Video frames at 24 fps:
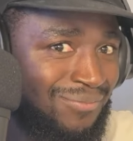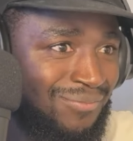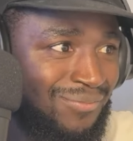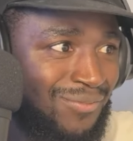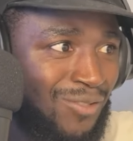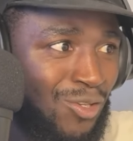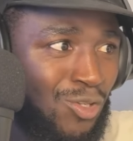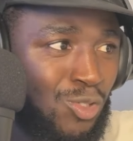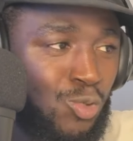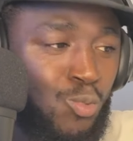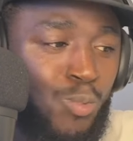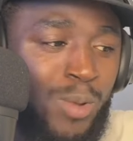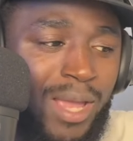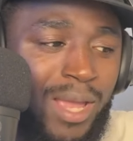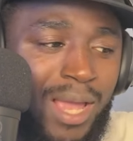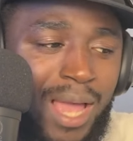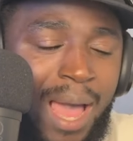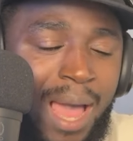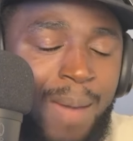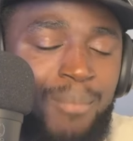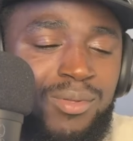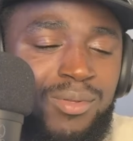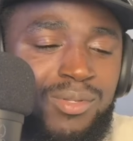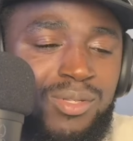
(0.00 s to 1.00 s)

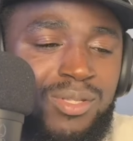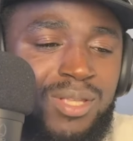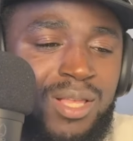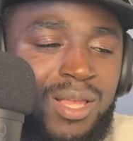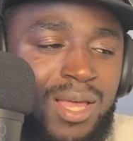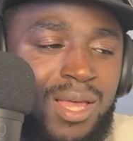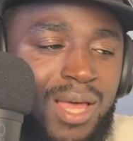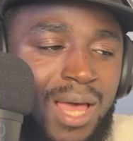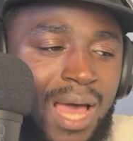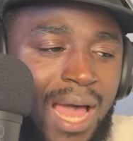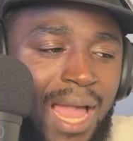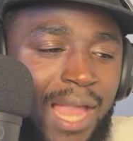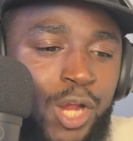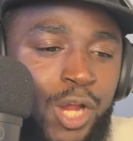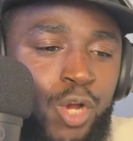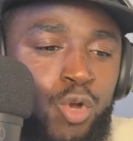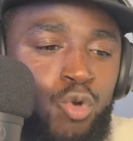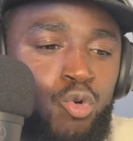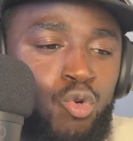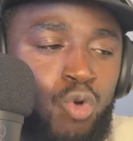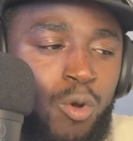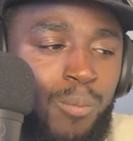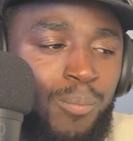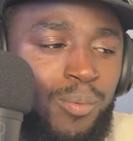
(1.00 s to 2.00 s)
Because I
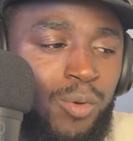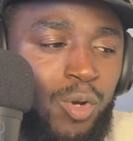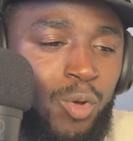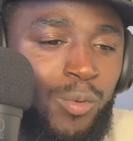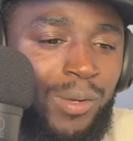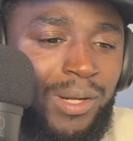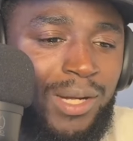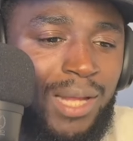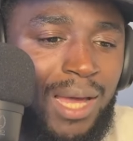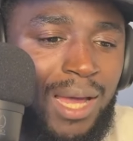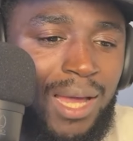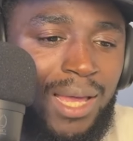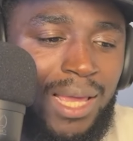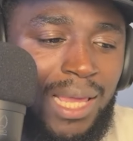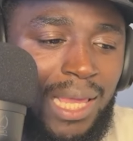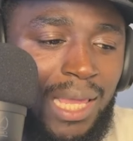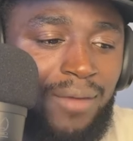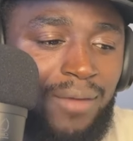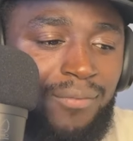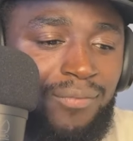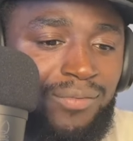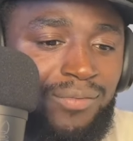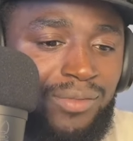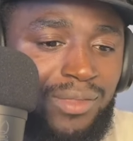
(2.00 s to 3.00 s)
grew up knowing that
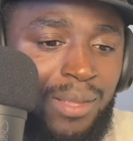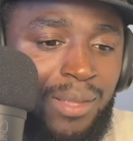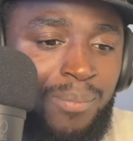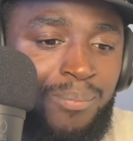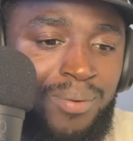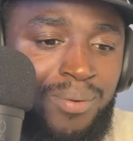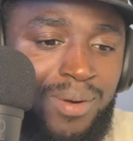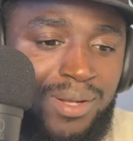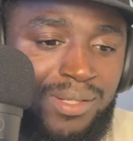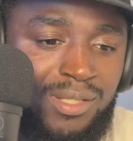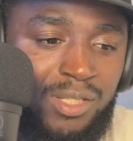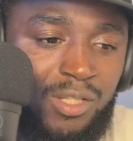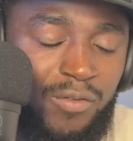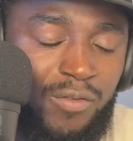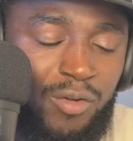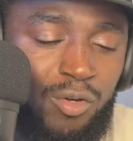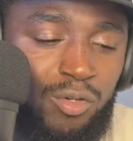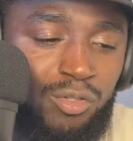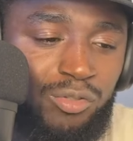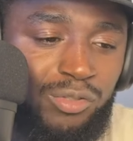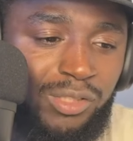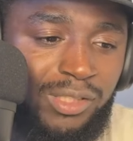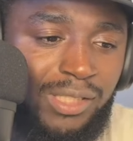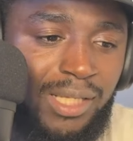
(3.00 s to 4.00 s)
if the president of the
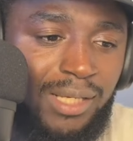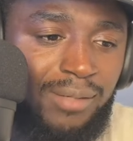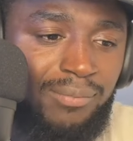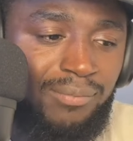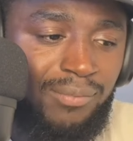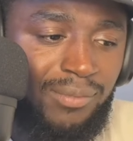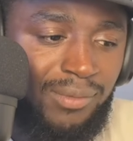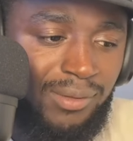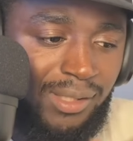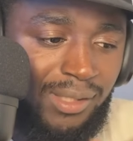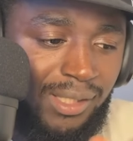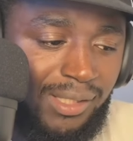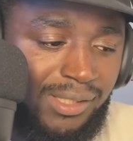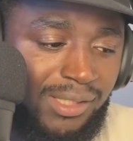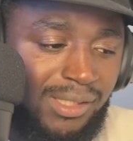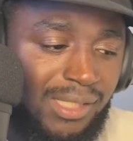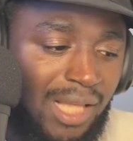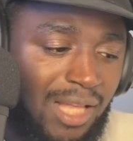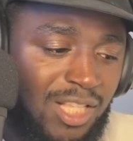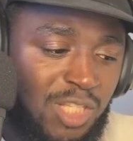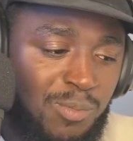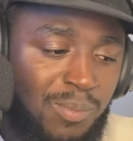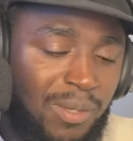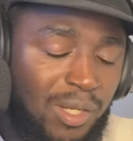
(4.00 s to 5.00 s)
country say this is how
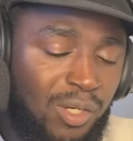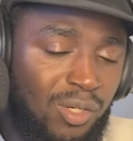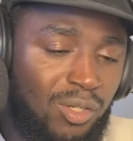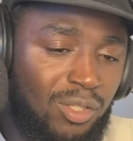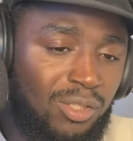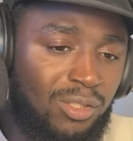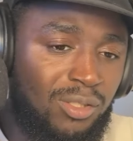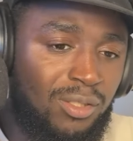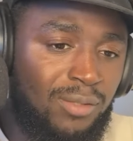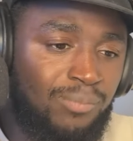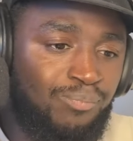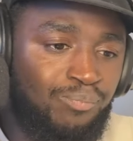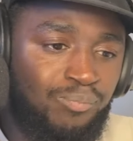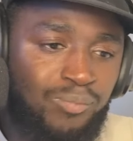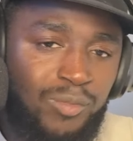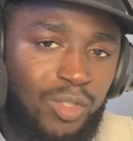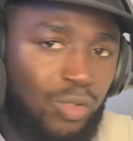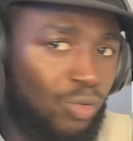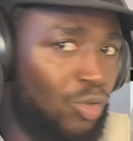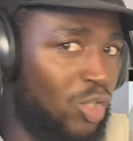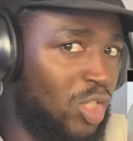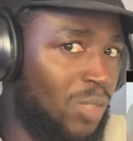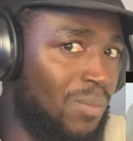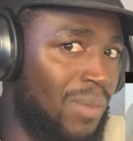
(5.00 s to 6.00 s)
it's been done, it
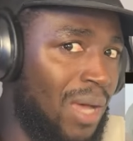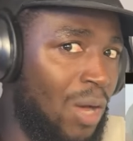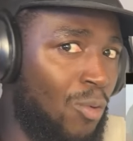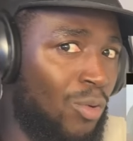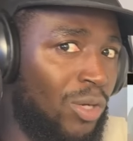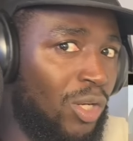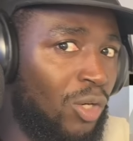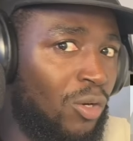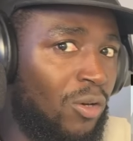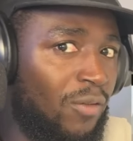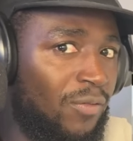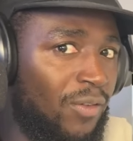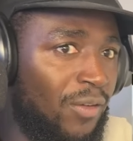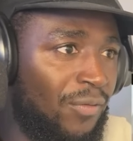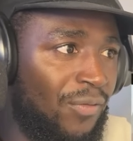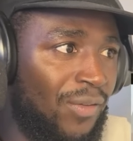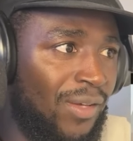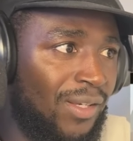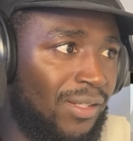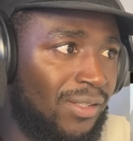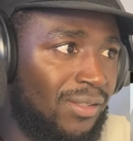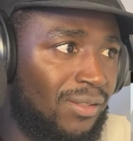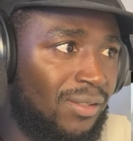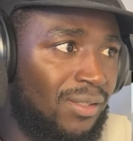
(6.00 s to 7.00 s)
doesn't matter what the governor
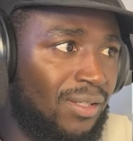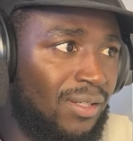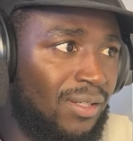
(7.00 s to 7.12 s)
thinks.